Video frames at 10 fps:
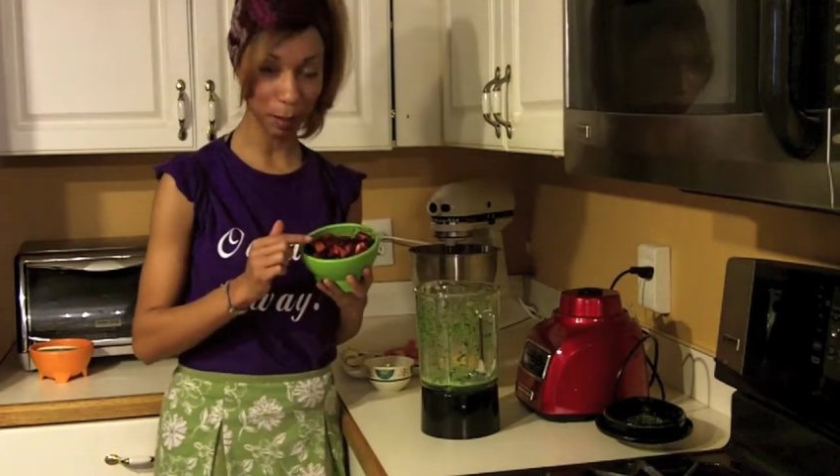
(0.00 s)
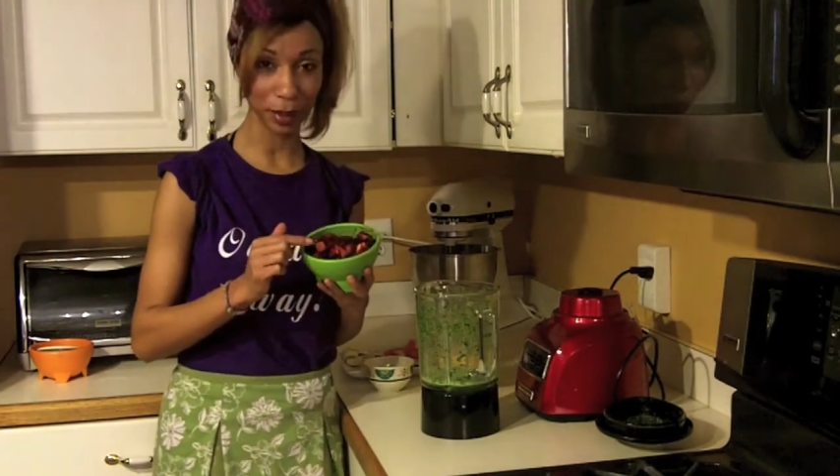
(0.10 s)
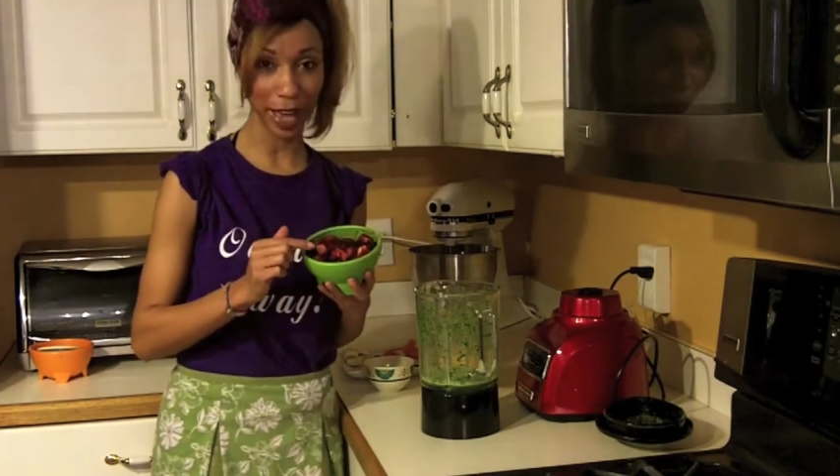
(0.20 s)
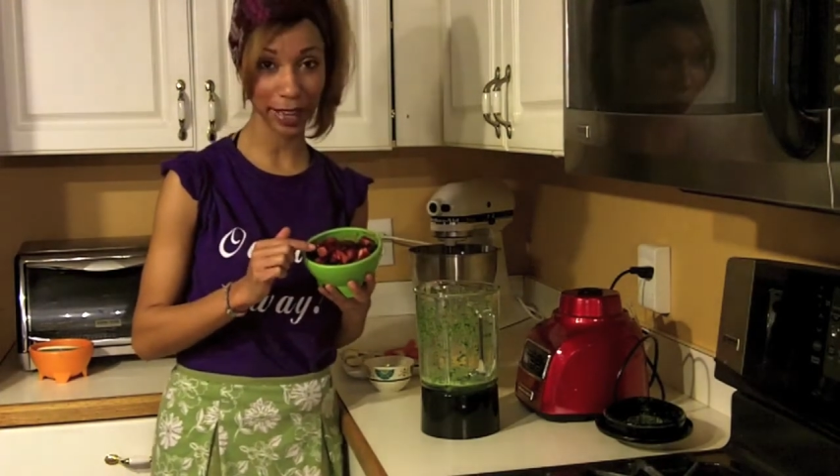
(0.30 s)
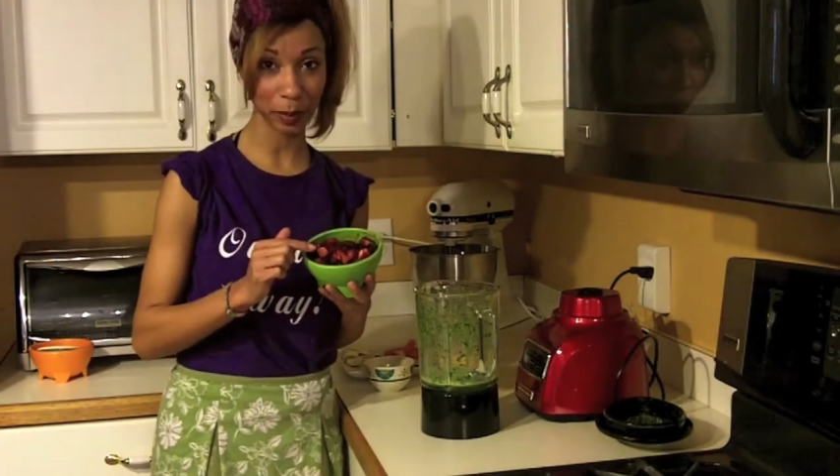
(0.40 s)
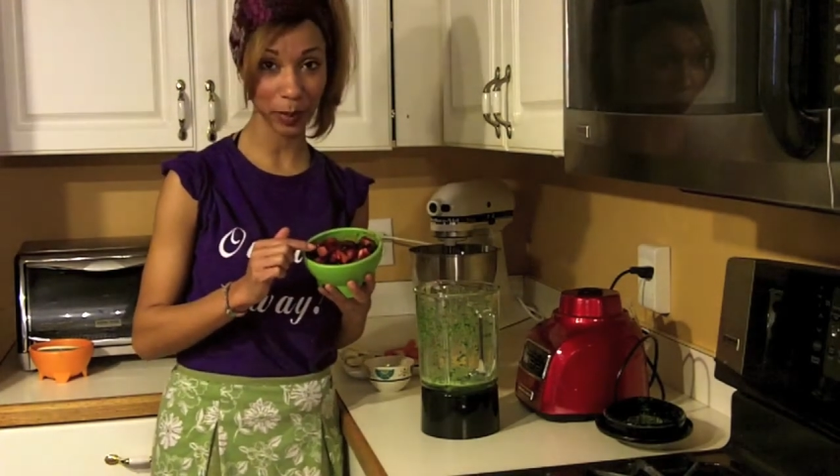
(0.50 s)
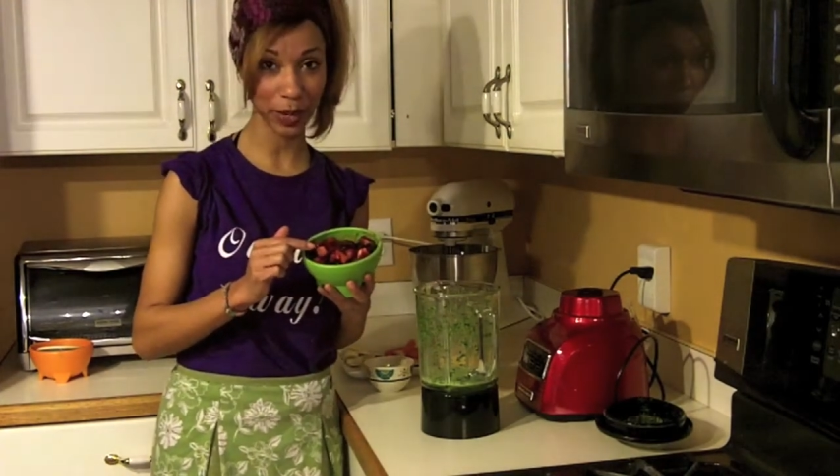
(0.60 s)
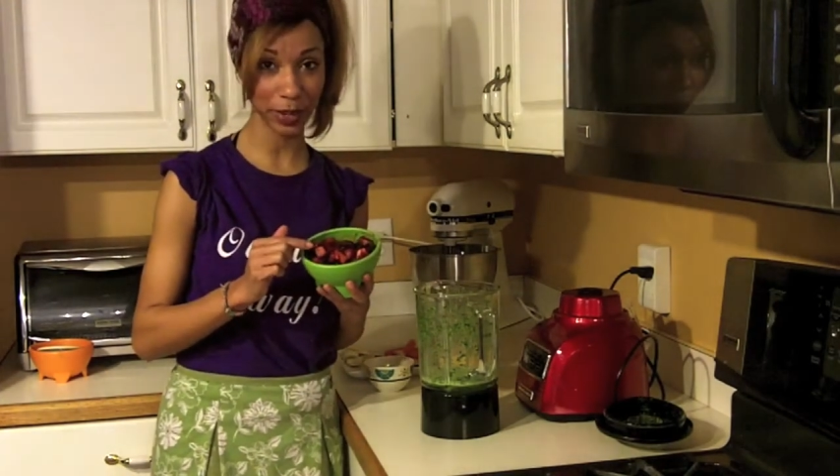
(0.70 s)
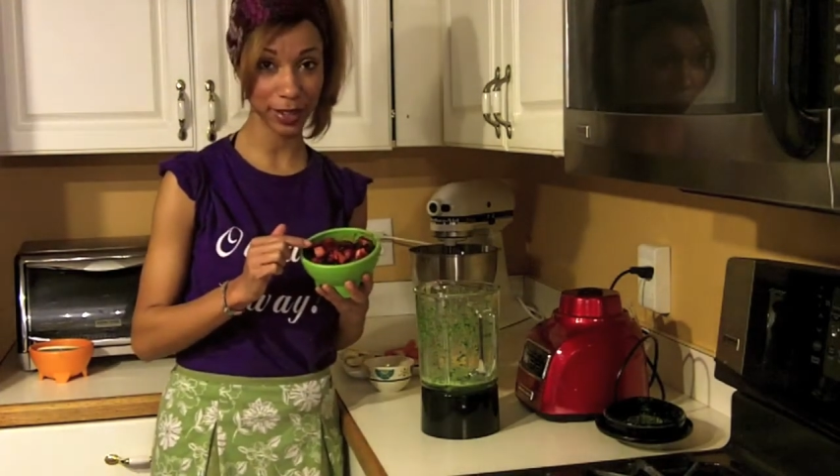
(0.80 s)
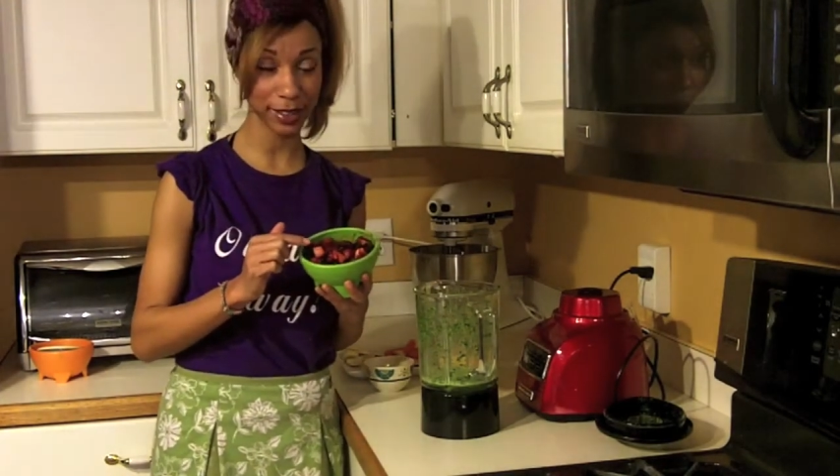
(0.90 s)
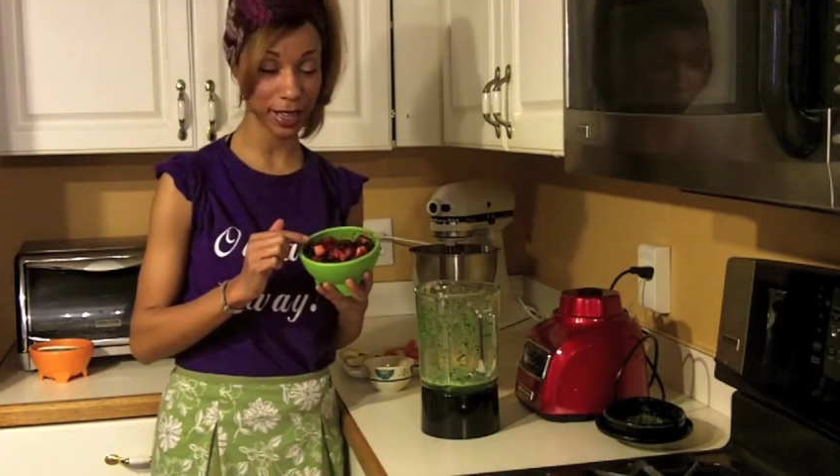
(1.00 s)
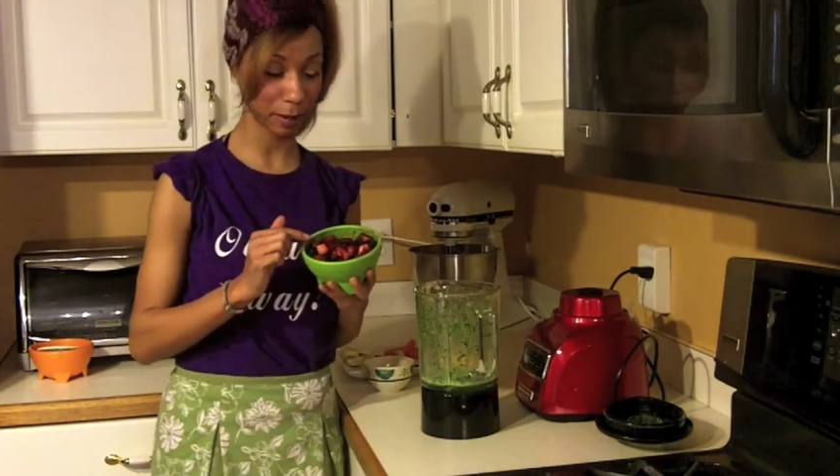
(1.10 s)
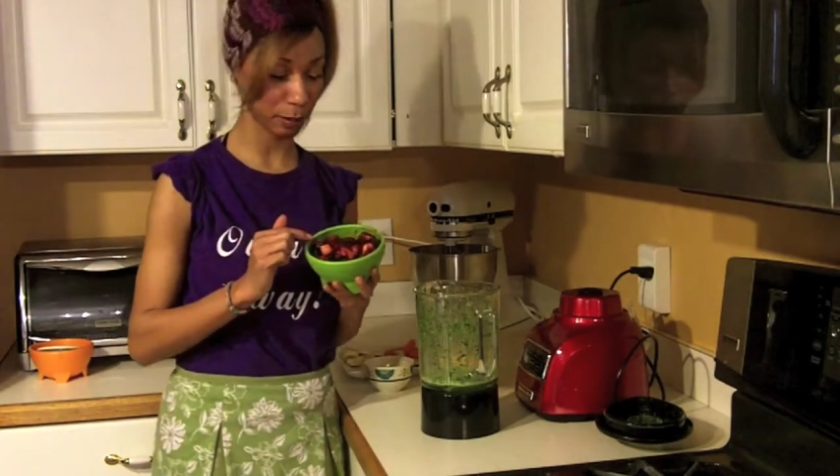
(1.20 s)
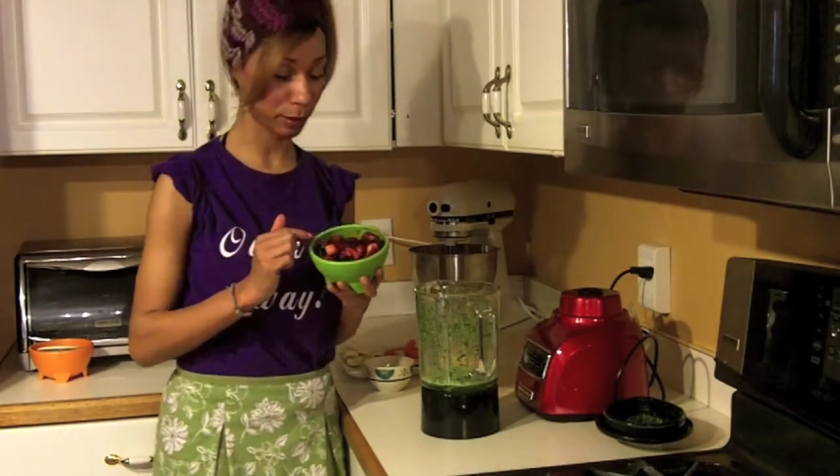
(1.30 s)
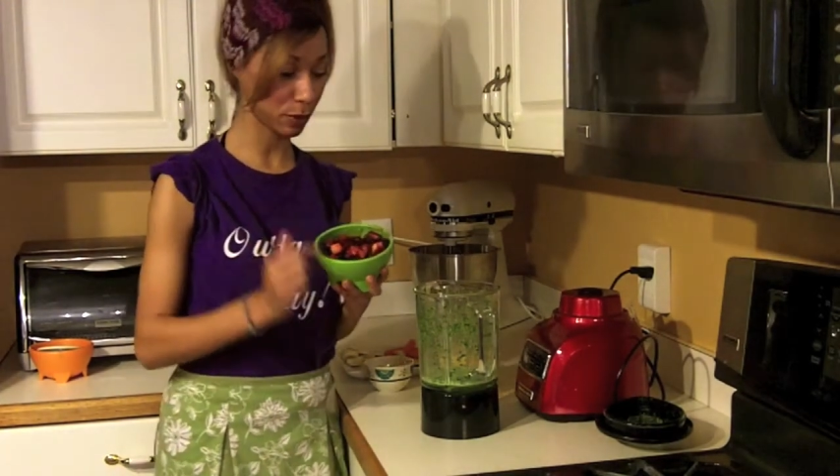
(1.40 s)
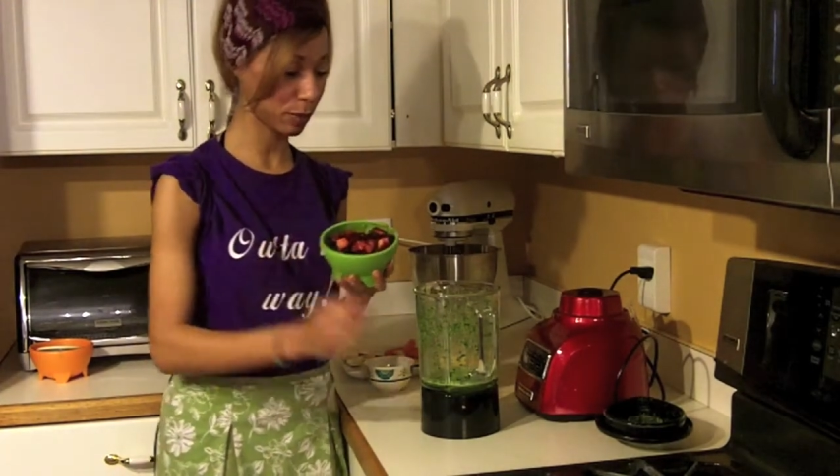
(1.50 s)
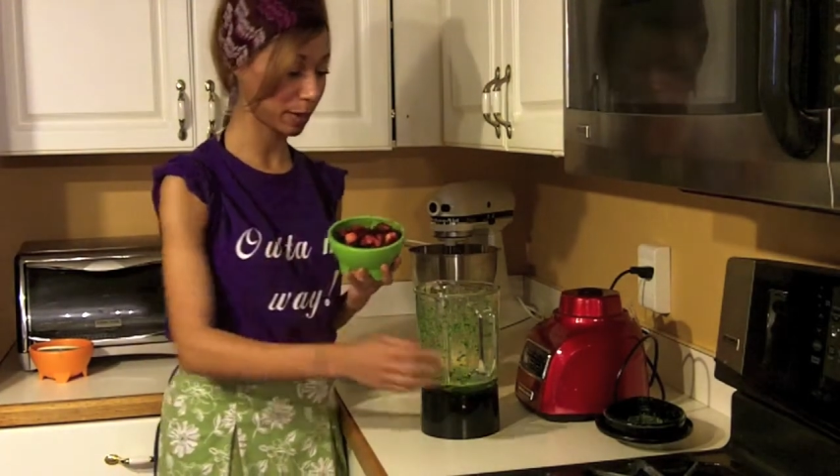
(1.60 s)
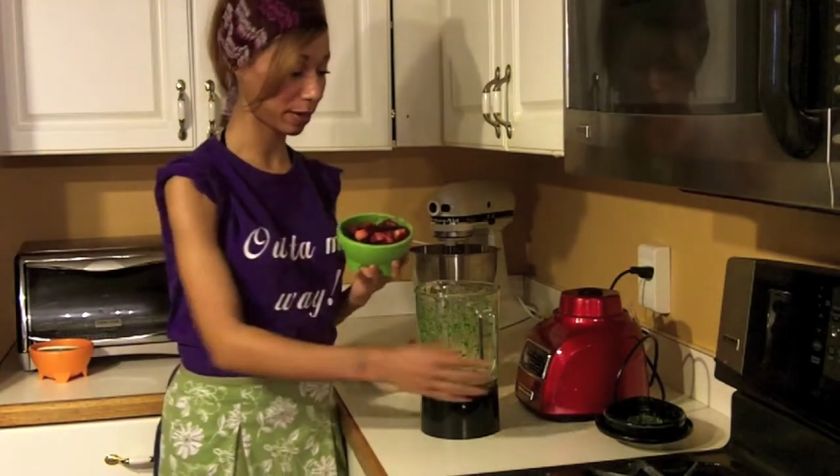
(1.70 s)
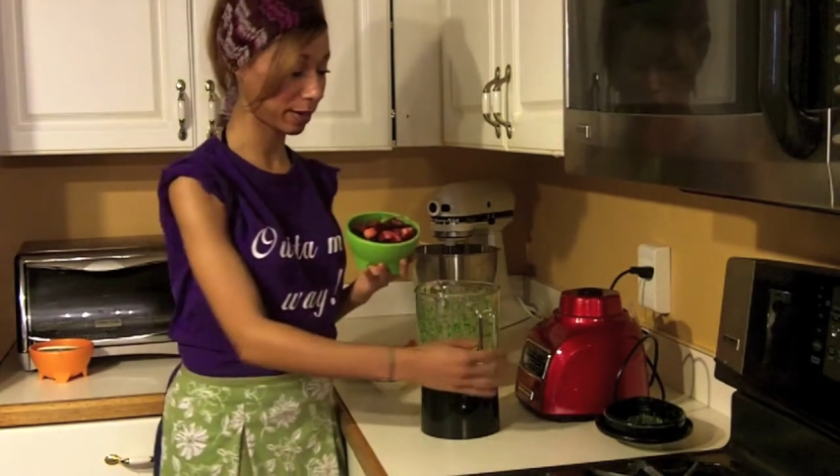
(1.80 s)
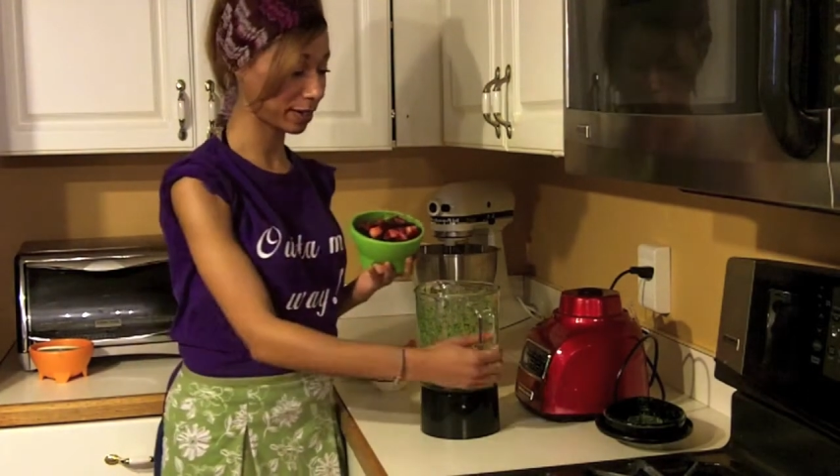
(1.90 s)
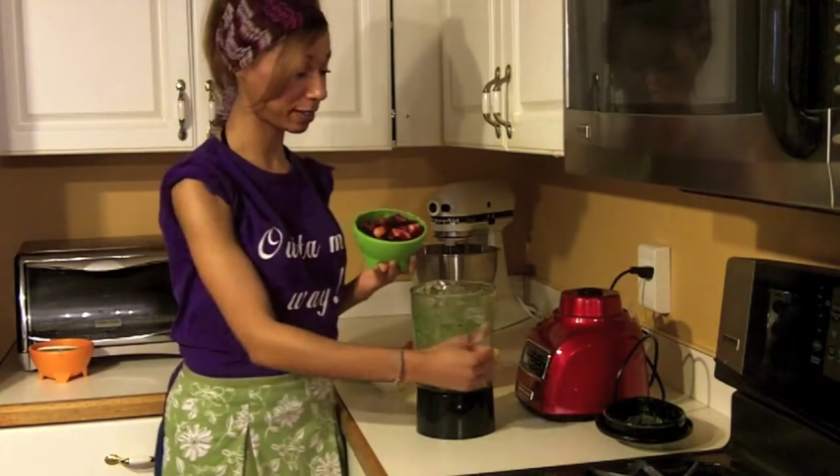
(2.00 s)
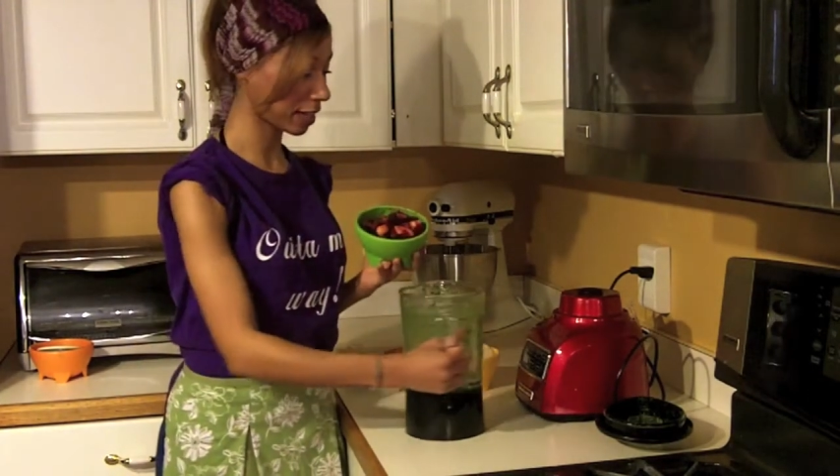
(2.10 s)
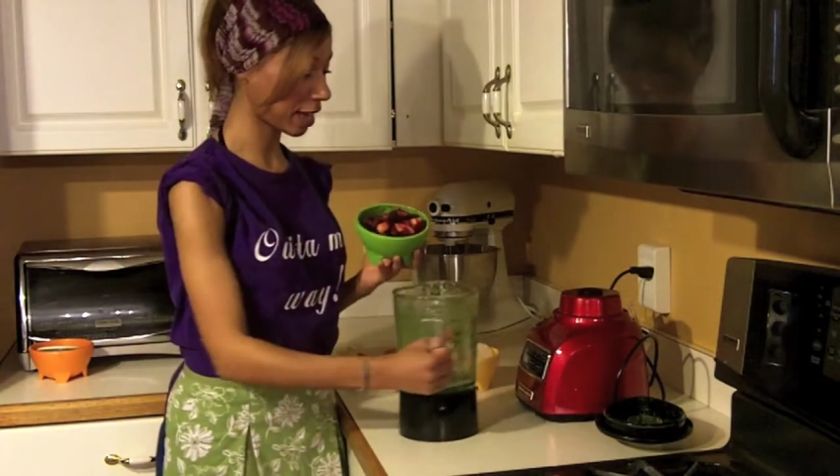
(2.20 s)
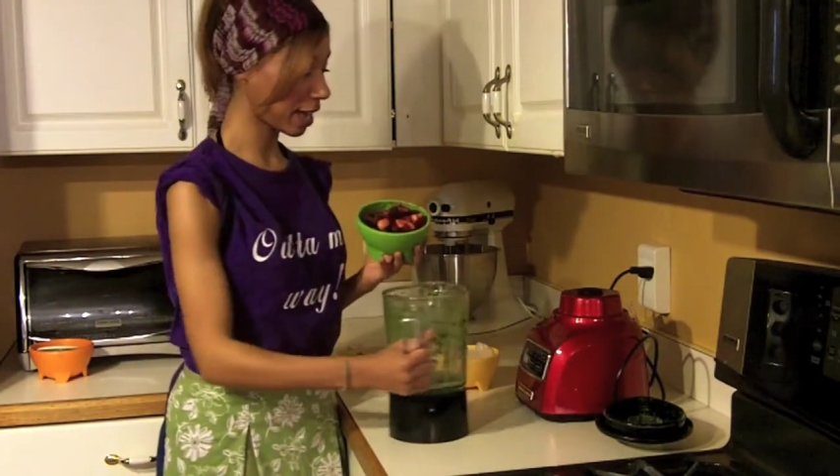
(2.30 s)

blackberries, and blueberries,